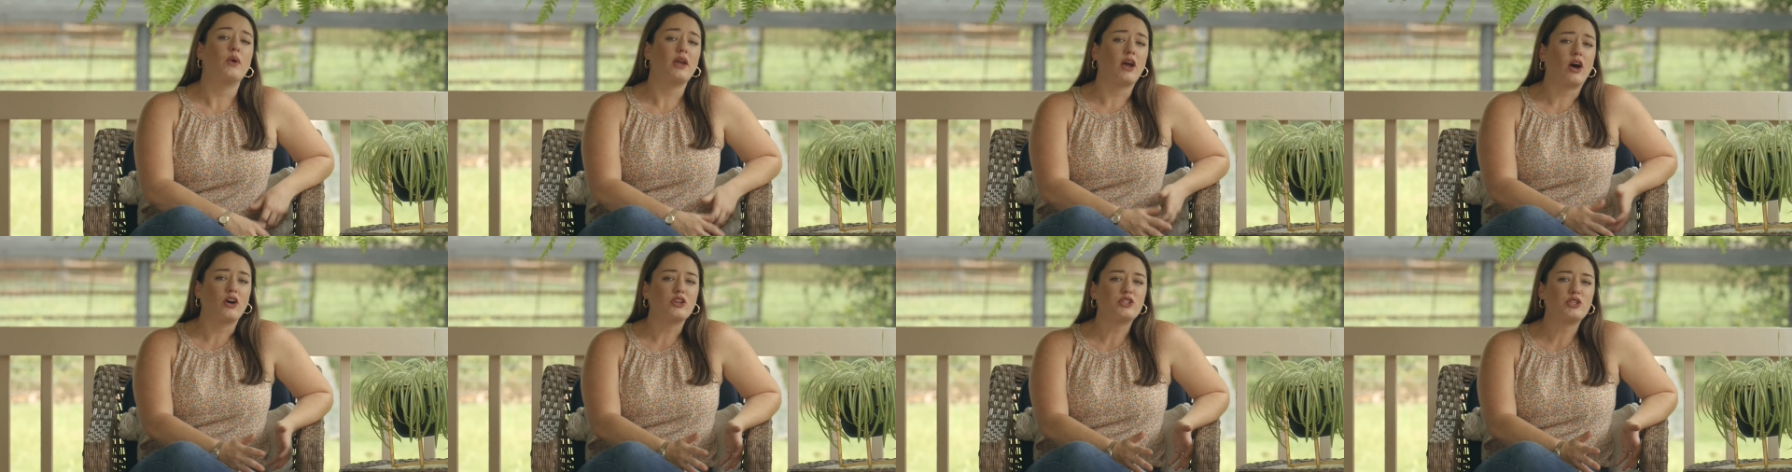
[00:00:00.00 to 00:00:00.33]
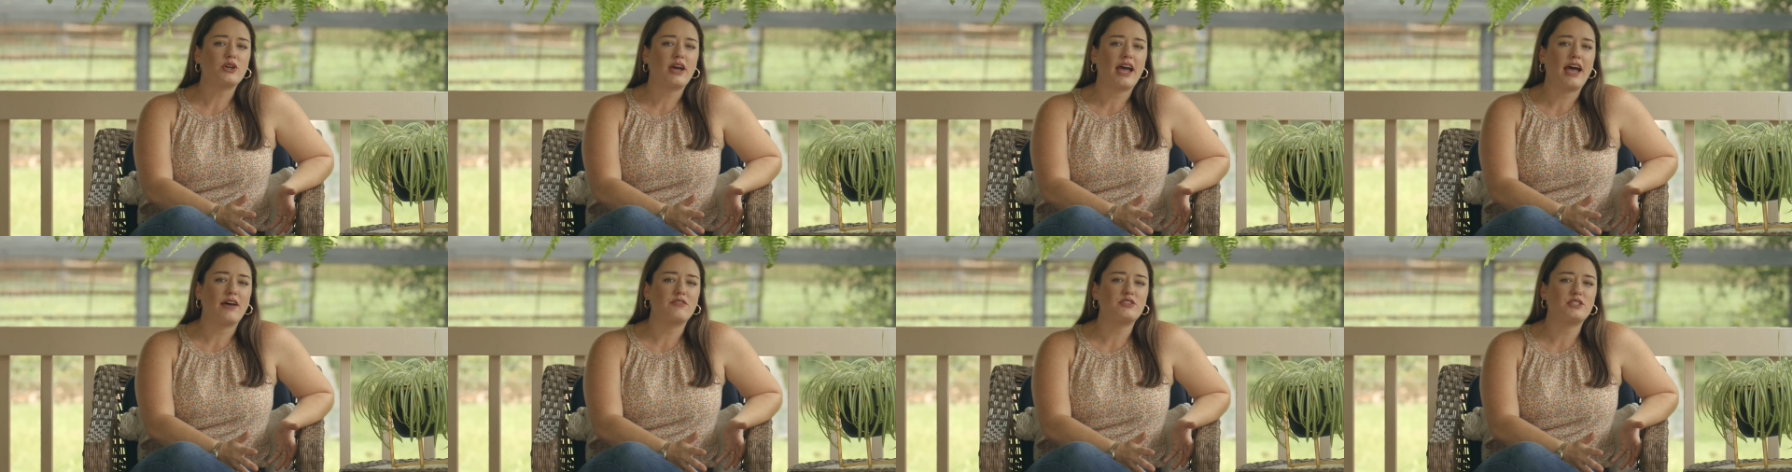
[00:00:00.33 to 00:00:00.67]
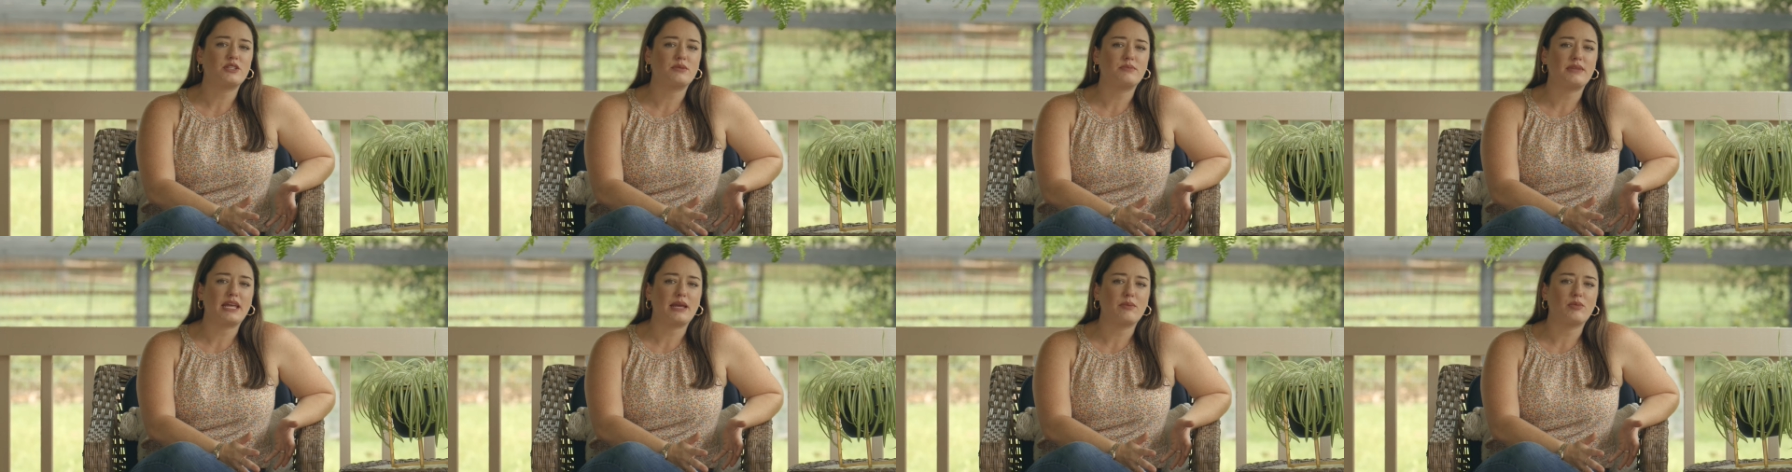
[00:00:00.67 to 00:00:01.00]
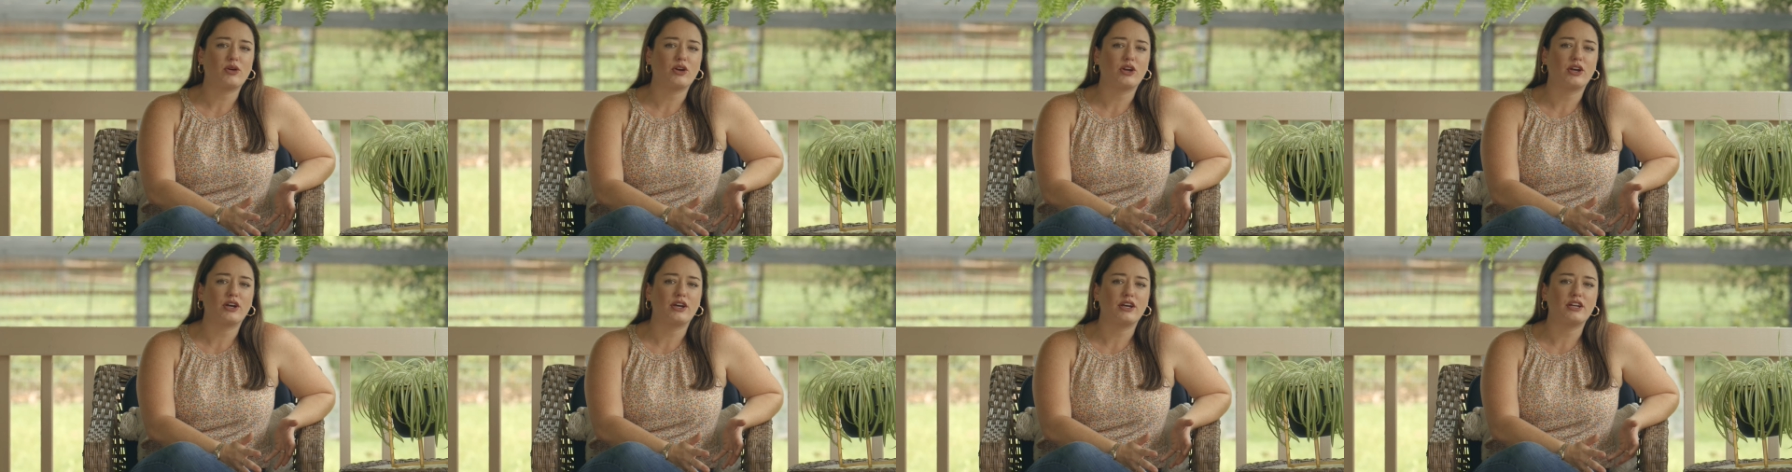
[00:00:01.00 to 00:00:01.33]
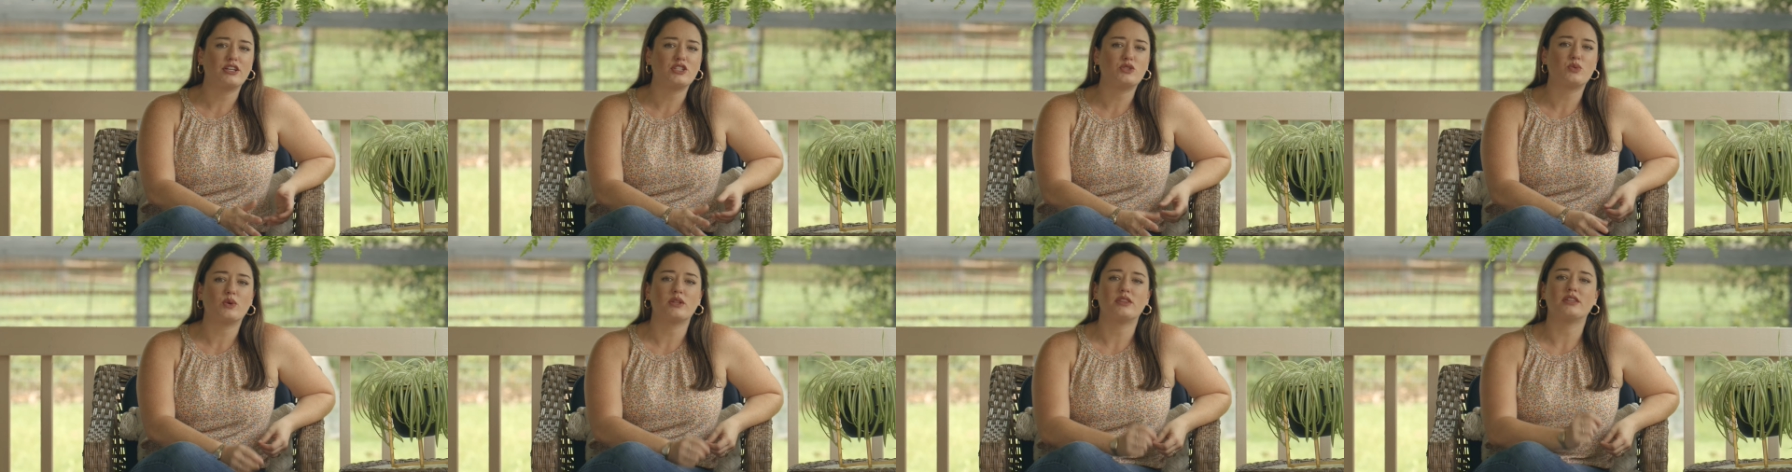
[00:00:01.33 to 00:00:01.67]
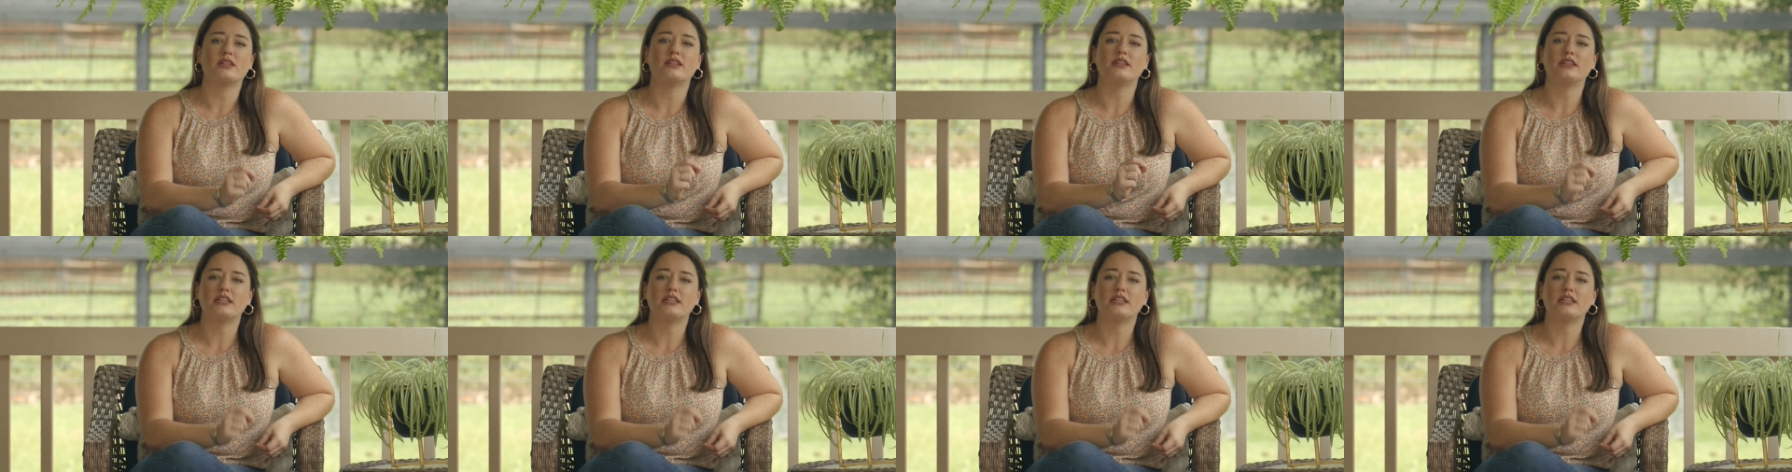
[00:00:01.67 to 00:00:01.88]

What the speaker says: We also have some neighborhoods with a